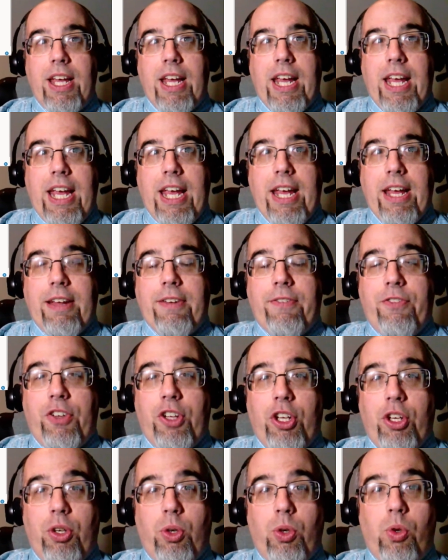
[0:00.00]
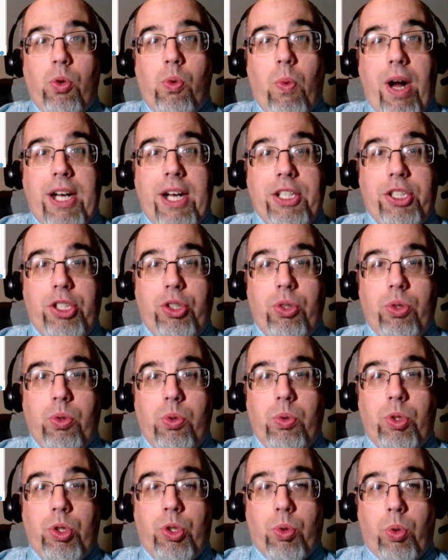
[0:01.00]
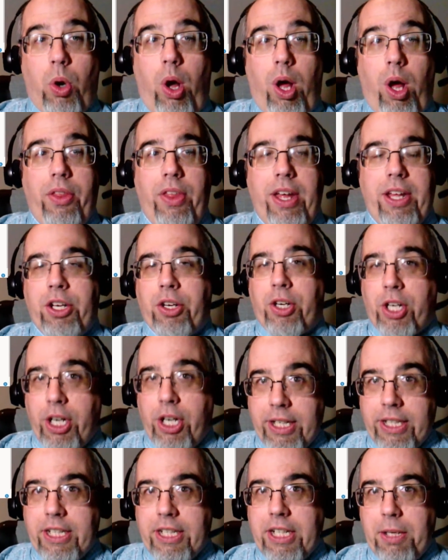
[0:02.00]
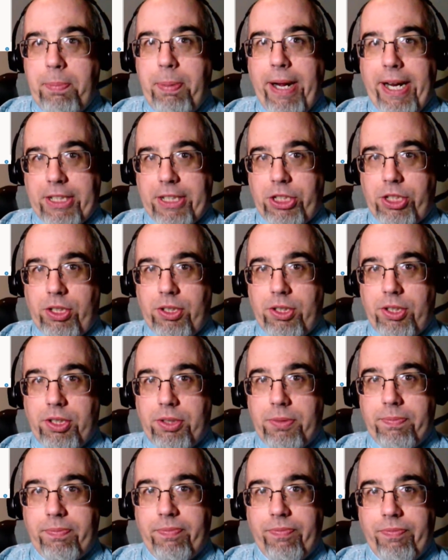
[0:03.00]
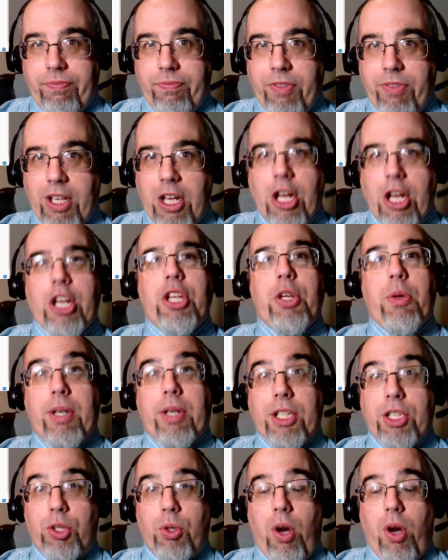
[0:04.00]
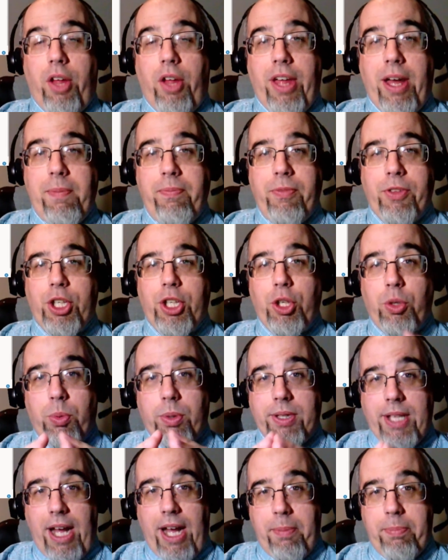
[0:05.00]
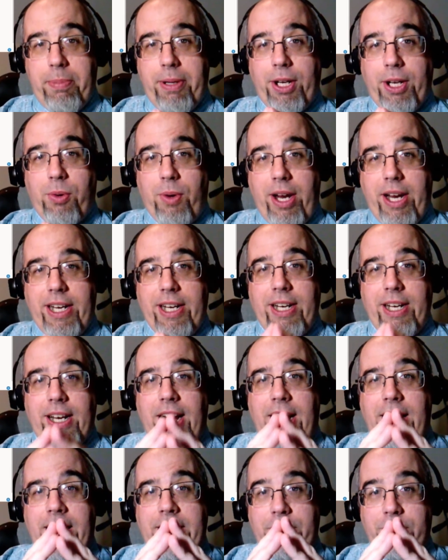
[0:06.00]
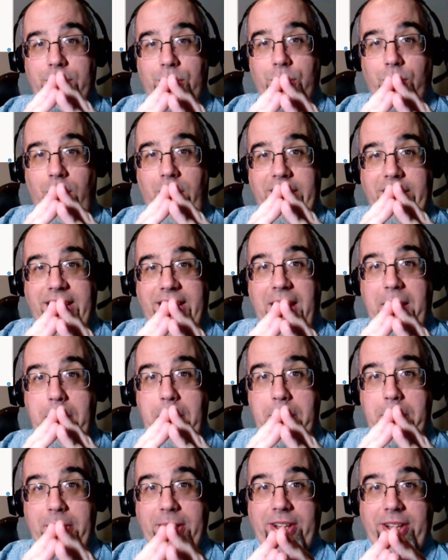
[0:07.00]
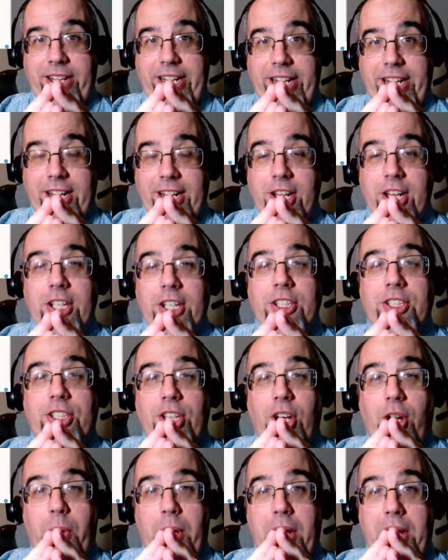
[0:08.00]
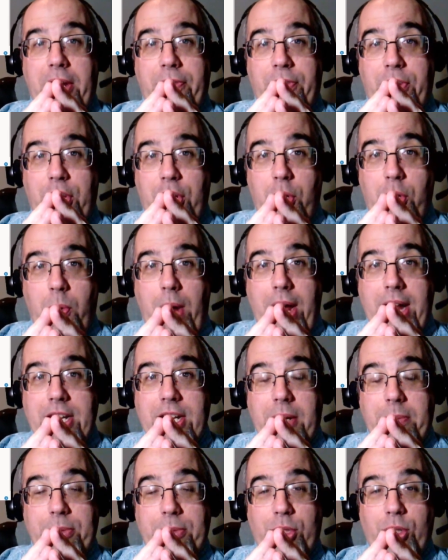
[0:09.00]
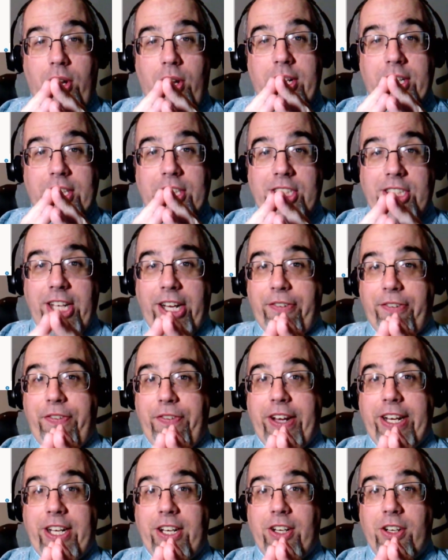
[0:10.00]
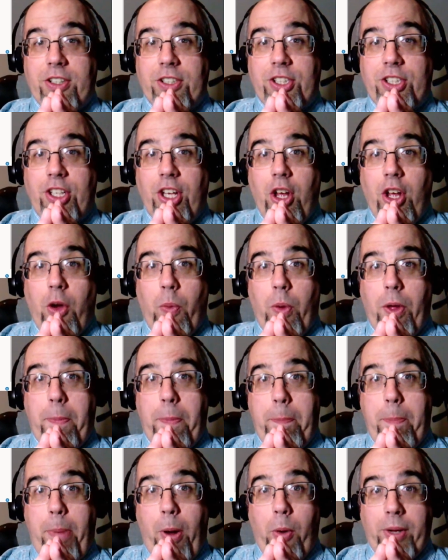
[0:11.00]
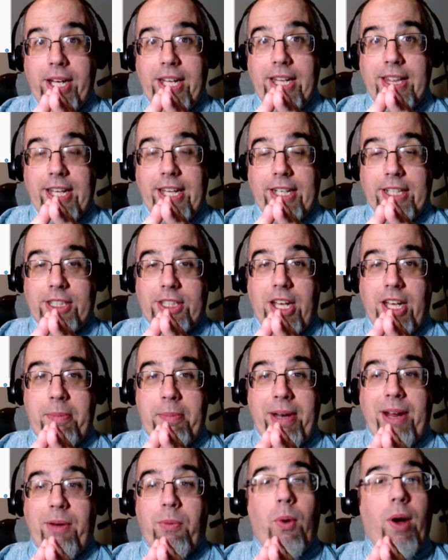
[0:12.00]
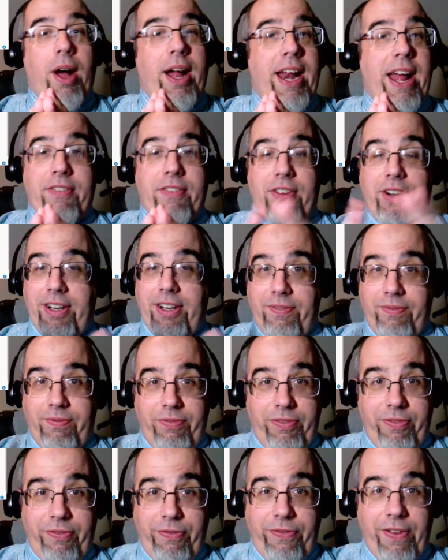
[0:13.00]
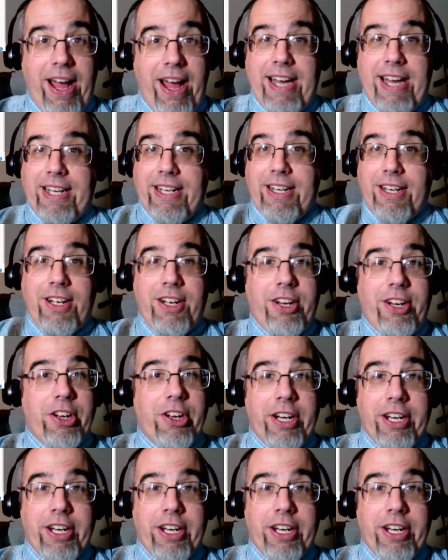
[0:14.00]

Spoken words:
if you want to draw that, you're going to need pictures. You can draw them. You will not be graded on your drawing capability. So if you end up drawing stick figures with pokey things coming at whatever, fine, good